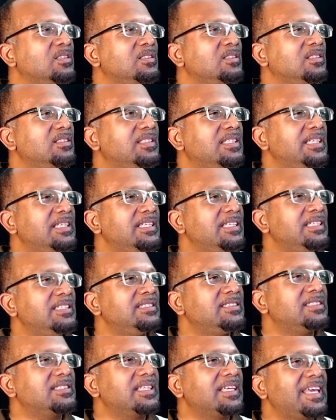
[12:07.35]

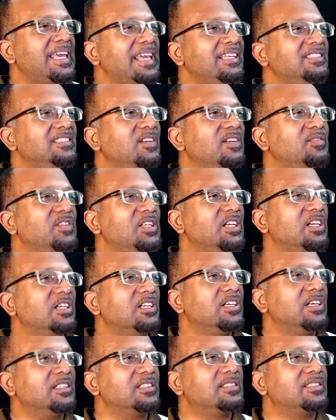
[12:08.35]
these kings of the
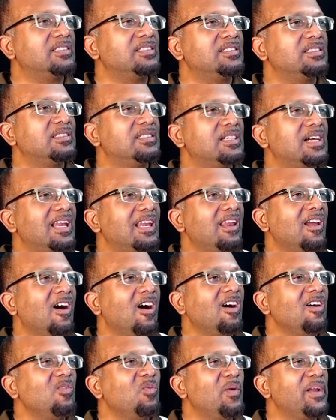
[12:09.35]
earth,
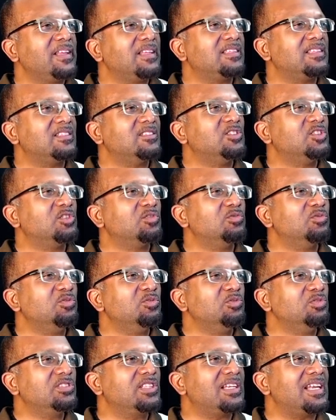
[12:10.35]
along with
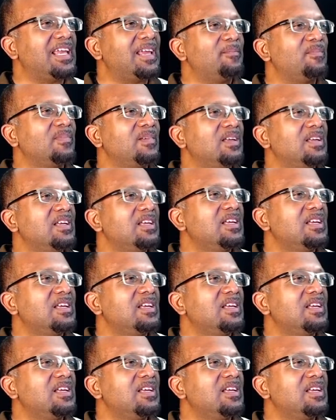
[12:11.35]
Jerusalem,